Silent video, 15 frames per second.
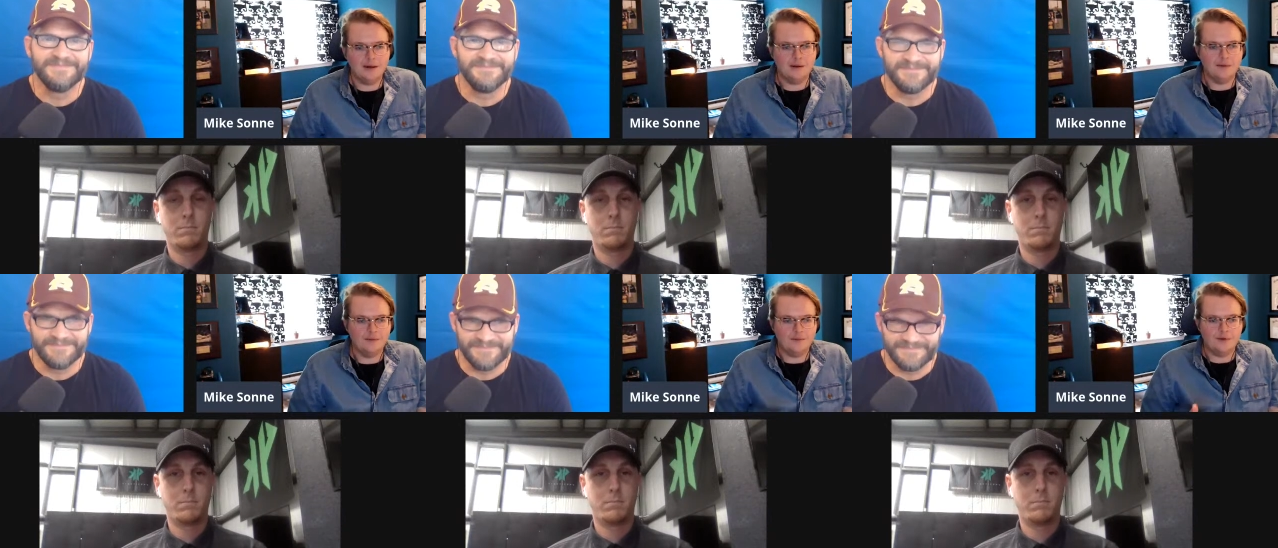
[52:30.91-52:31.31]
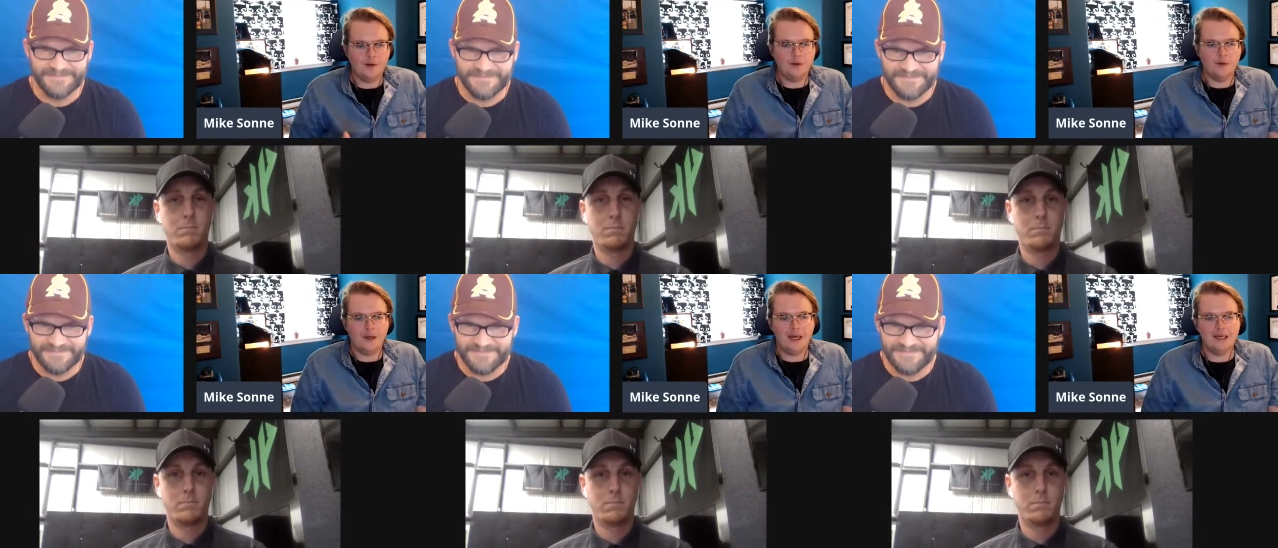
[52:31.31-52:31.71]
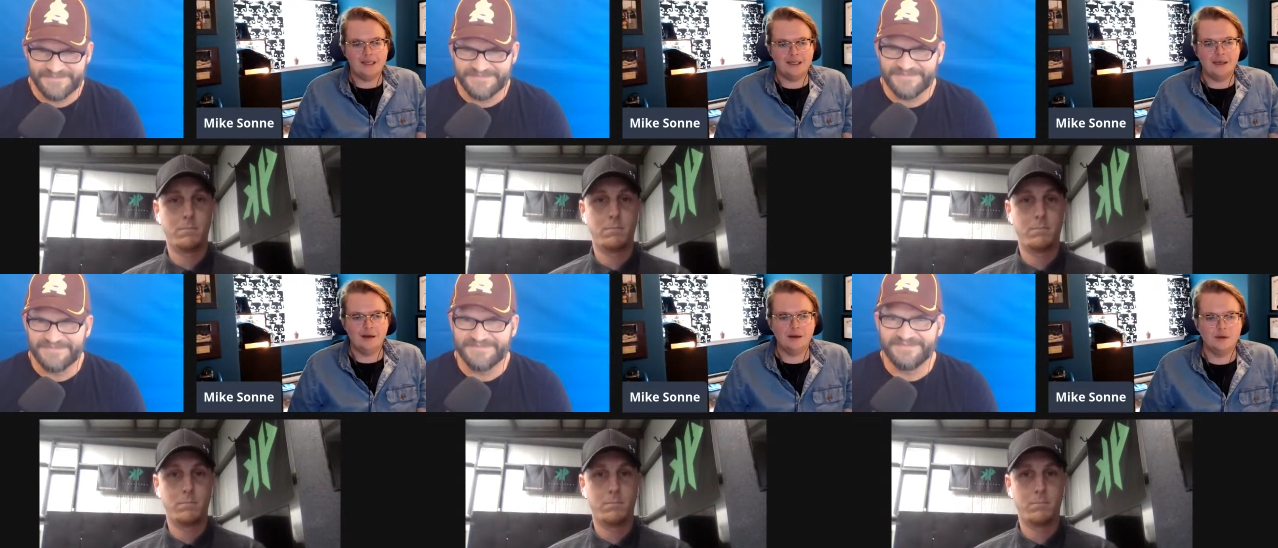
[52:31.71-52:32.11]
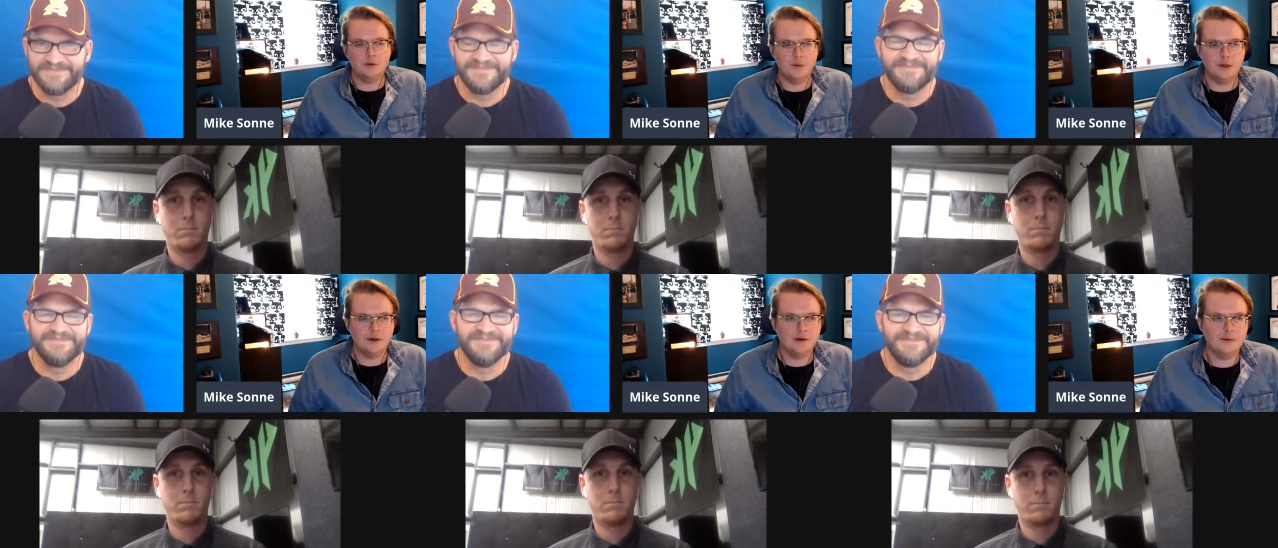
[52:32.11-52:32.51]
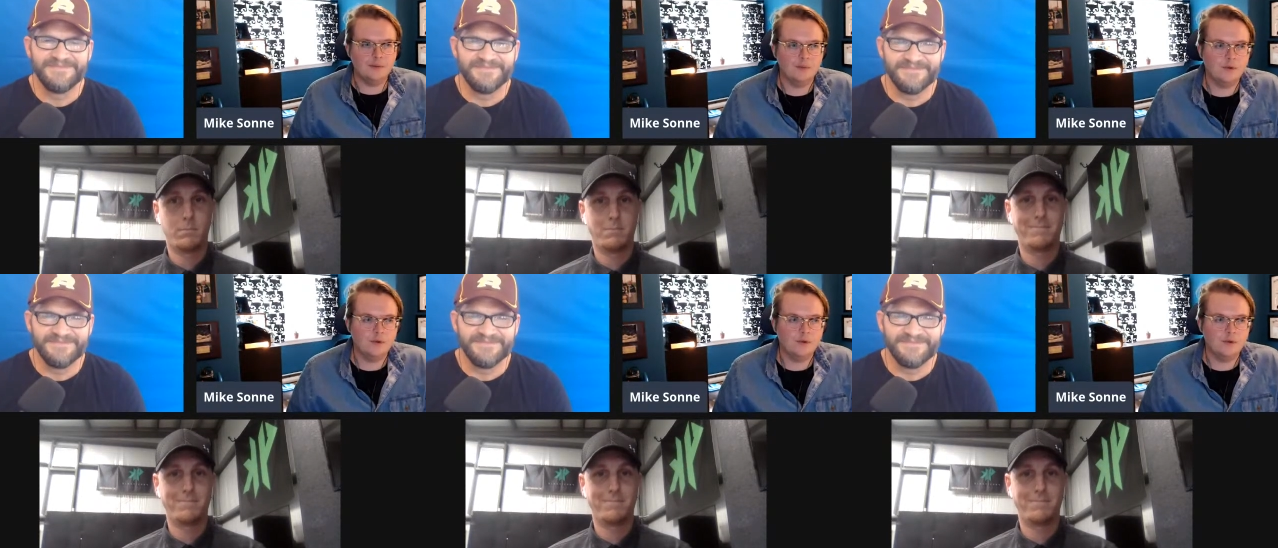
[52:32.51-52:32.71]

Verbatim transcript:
Speaker 1: and mm-hmm. follow Casey on Twitter.